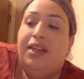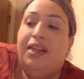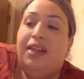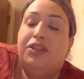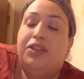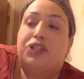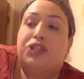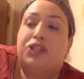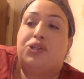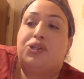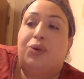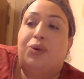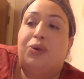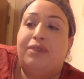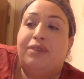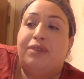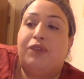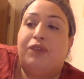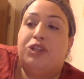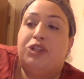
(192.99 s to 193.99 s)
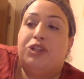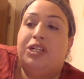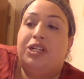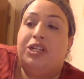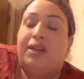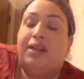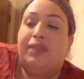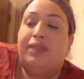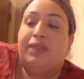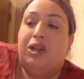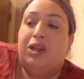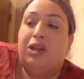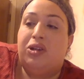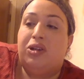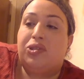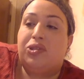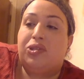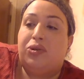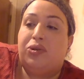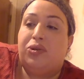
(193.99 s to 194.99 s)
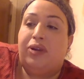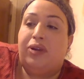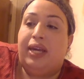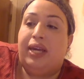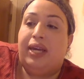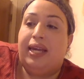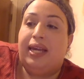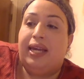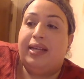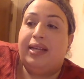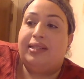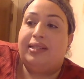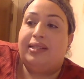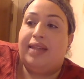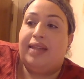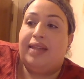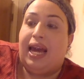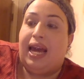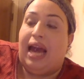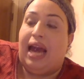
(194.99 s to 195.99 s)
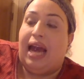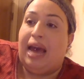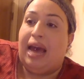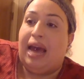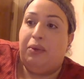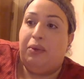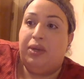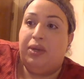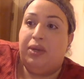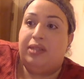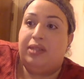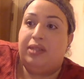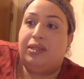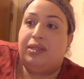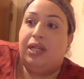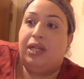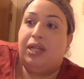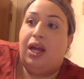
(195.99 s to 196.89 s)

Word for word: short version of a long story is that I was